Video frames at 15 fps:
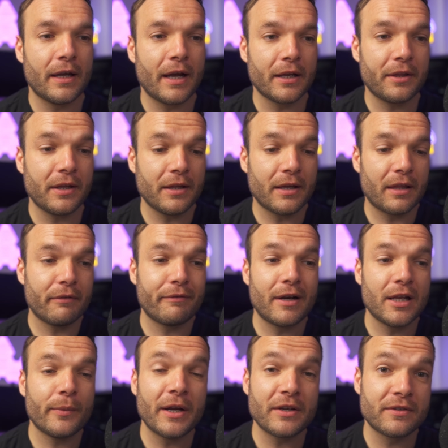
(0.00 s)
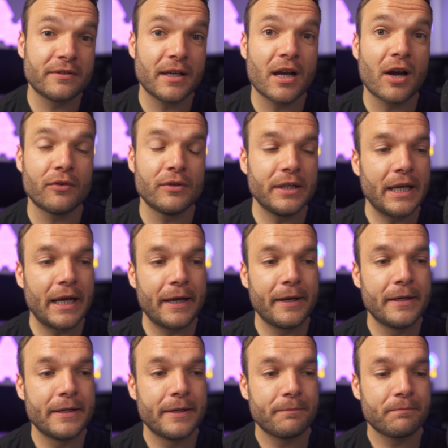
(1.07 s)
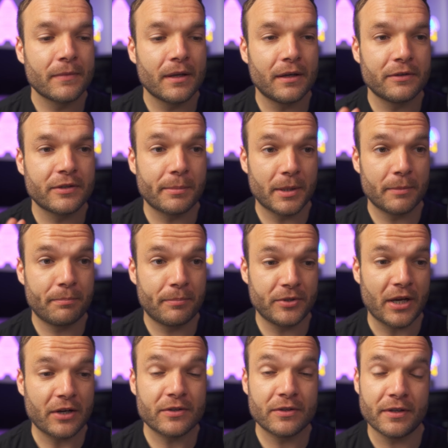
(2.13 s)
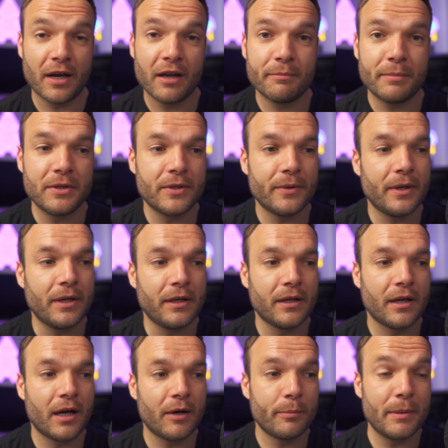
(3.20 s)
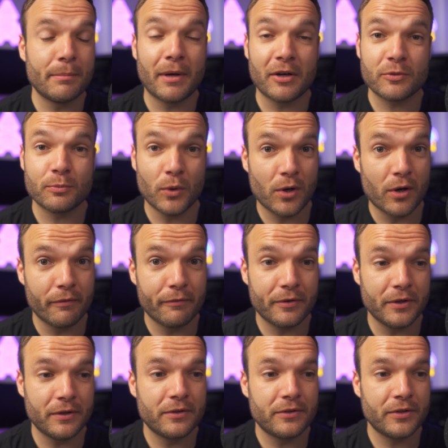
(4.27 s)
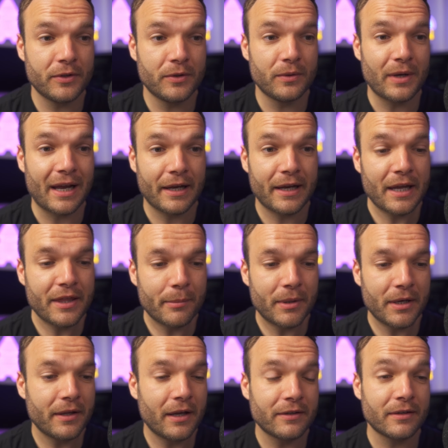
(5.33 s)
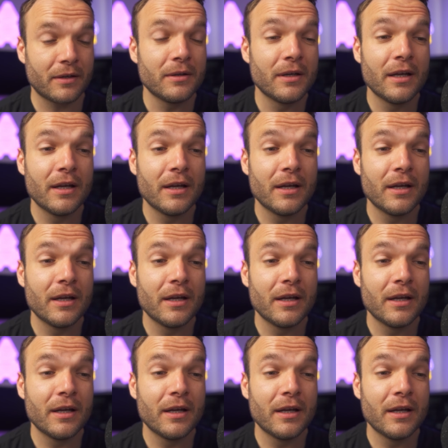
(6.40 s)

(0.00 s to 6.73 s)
And I think at the valuations they're currently at and some of the projections that I've been doing, I would be much more confident to allocate the money there. So